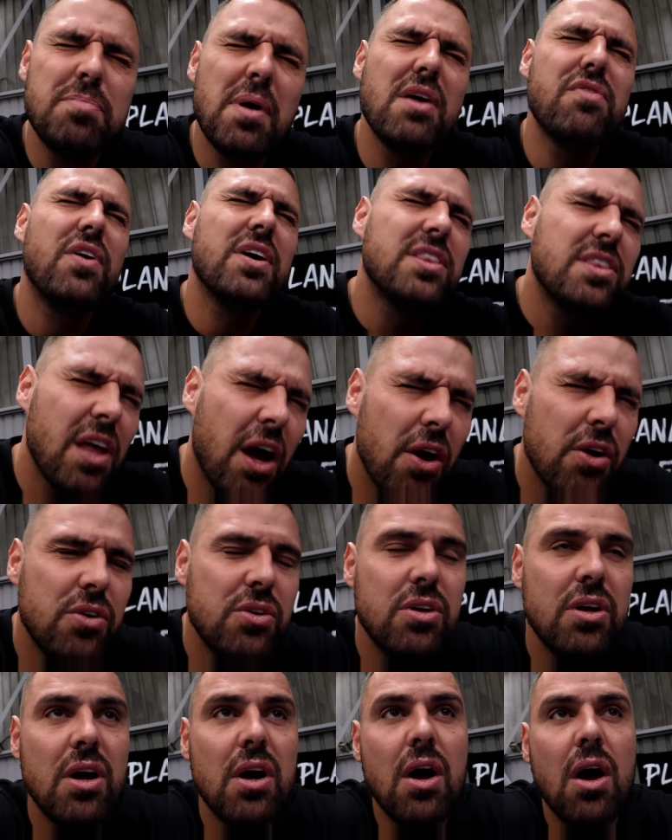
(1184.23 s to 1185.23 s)
But if I
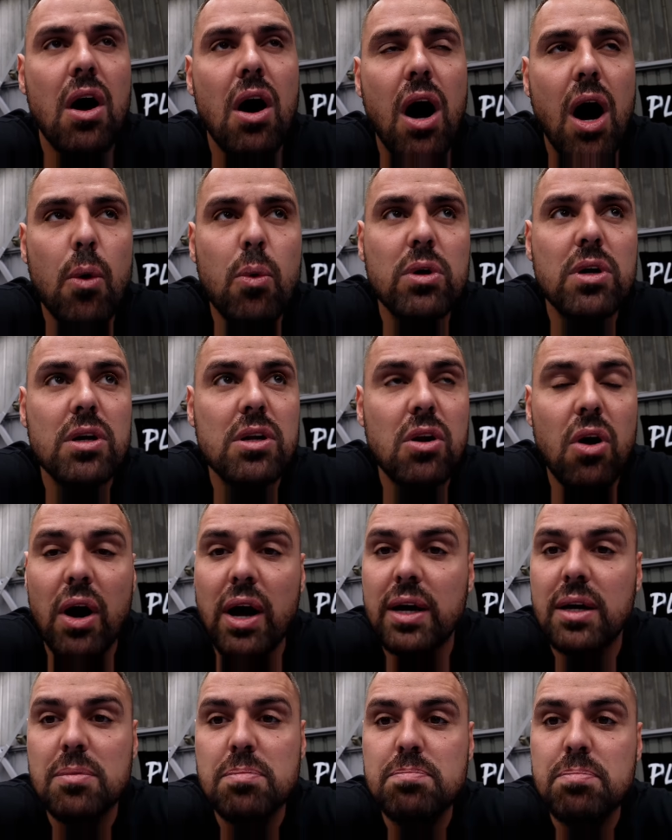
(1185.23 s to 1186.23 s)
don't, I want to
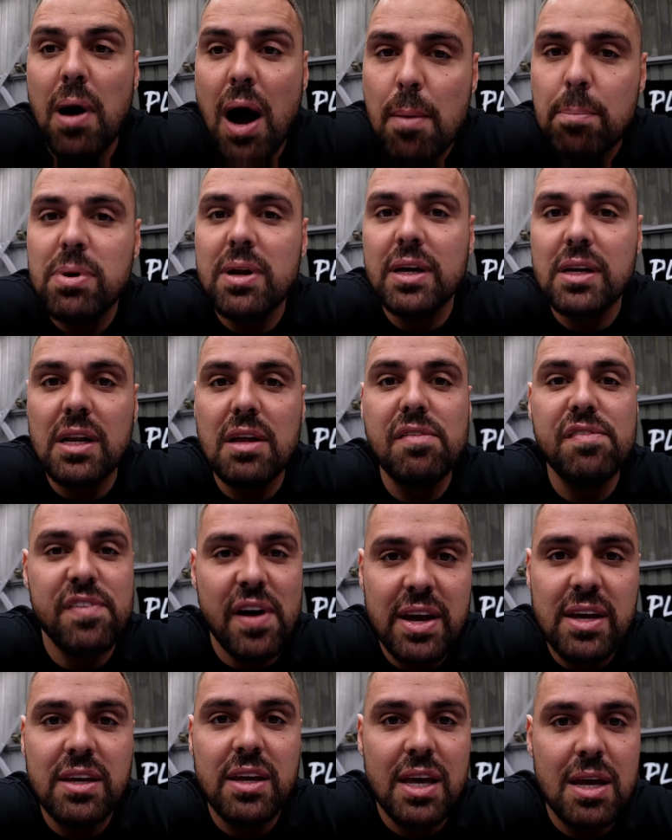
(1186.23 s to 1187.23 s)
like publicly
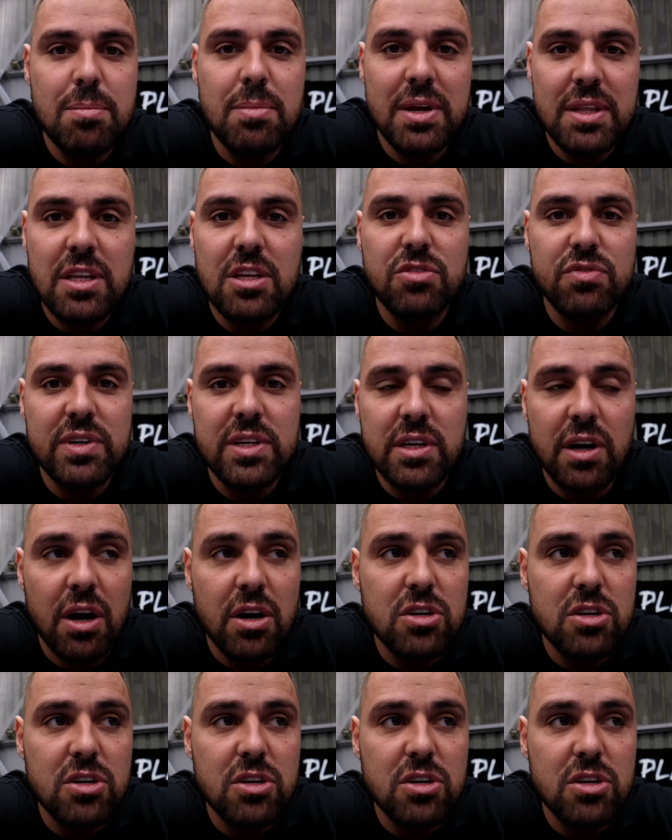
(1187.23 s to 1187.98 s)
thank him in this video,